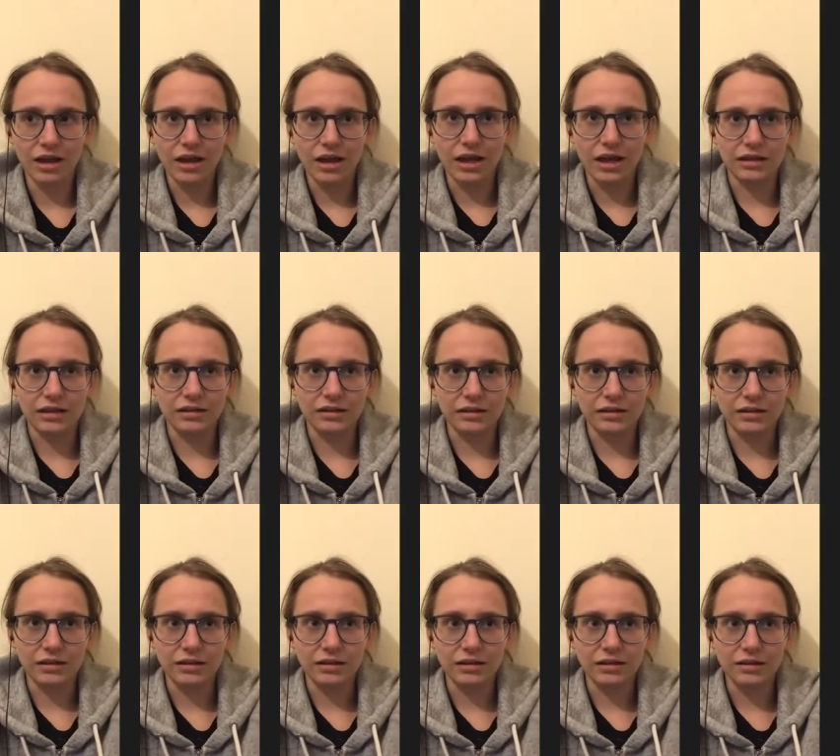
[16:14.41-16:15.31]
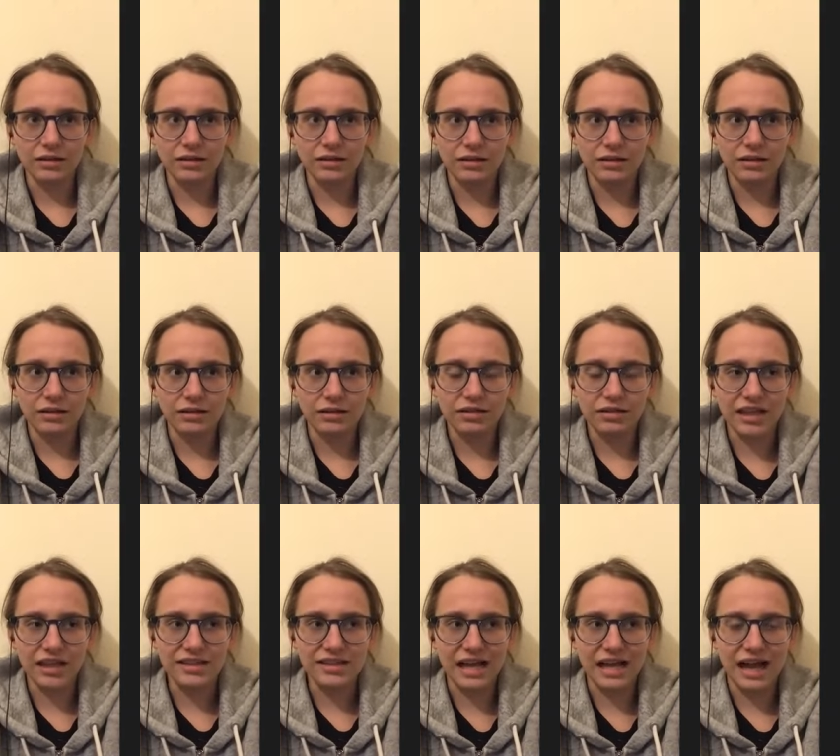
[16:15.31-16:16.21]
And
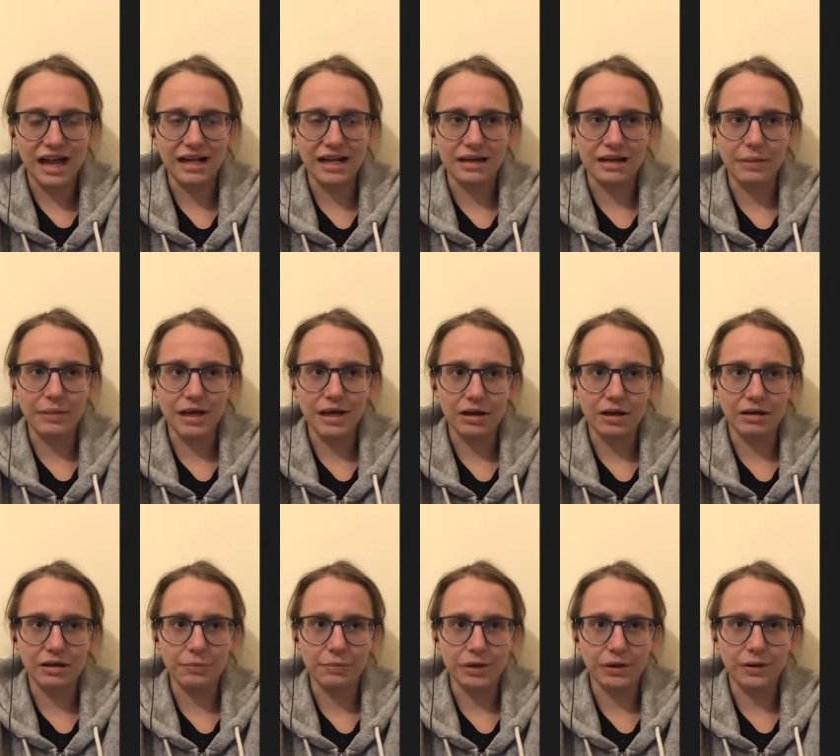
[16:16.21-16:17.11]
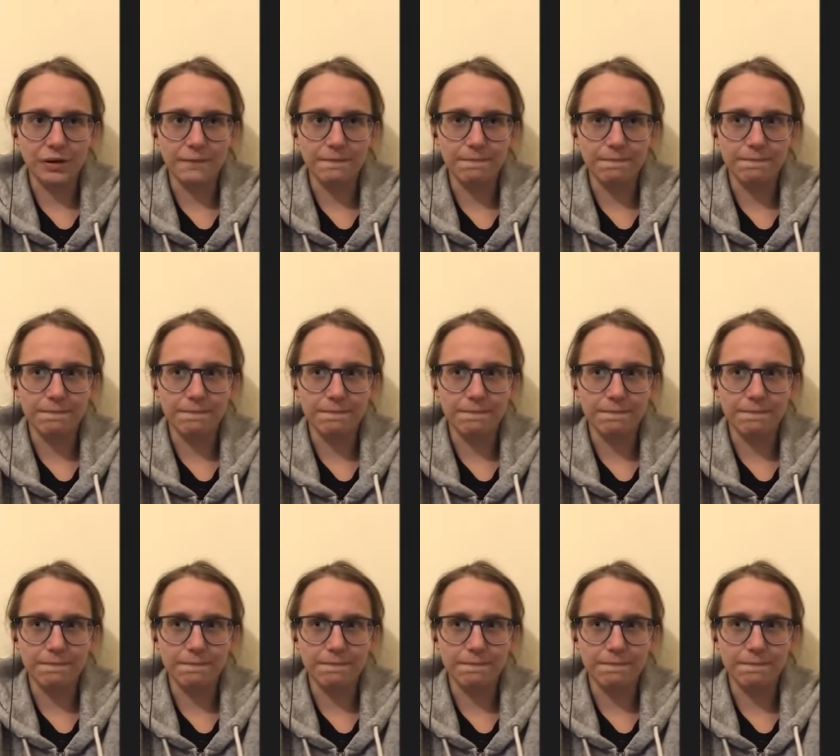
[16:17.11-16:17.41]
things can get better, but